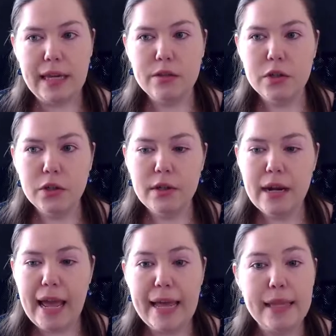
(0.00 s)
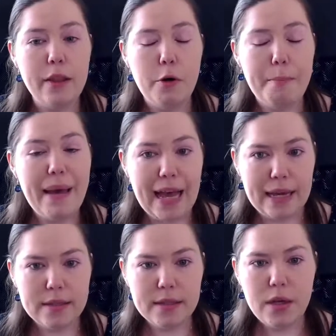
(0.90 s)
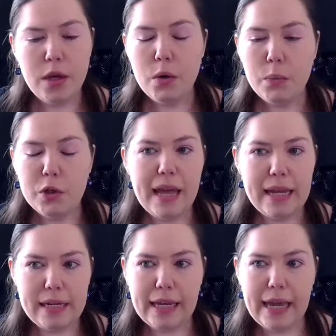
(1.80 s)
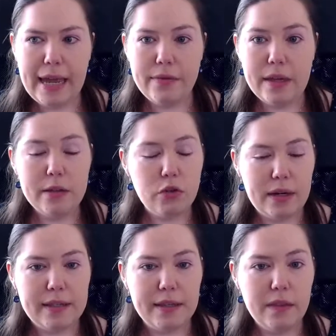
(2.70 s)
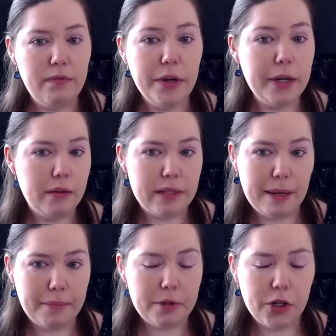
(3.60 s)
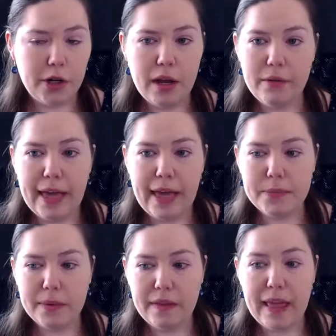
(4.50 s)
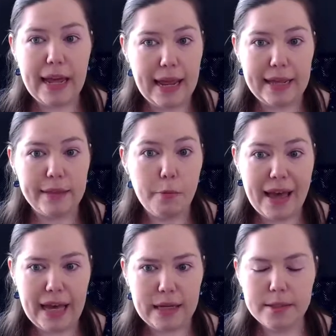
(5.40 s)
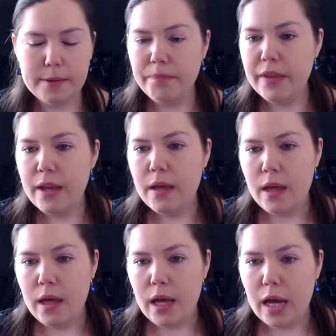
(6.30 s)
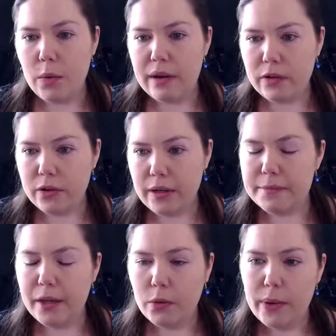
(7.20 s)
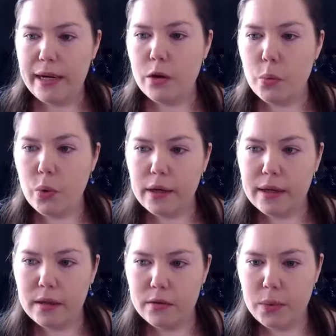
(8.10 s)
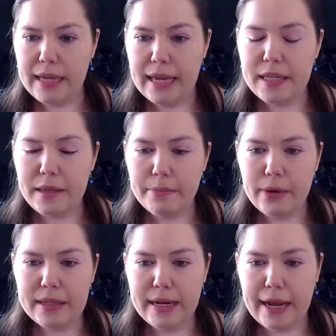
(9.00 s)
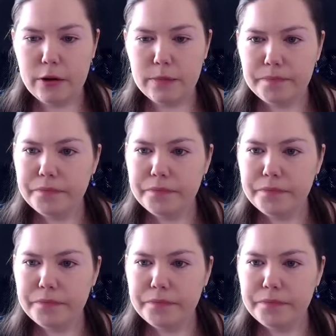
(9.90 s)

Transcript: a certain halo mass, which may indicate that it's tracing the virial temperature of gas within that halo mass. However, as McQuinn and Work 2018 pointed out,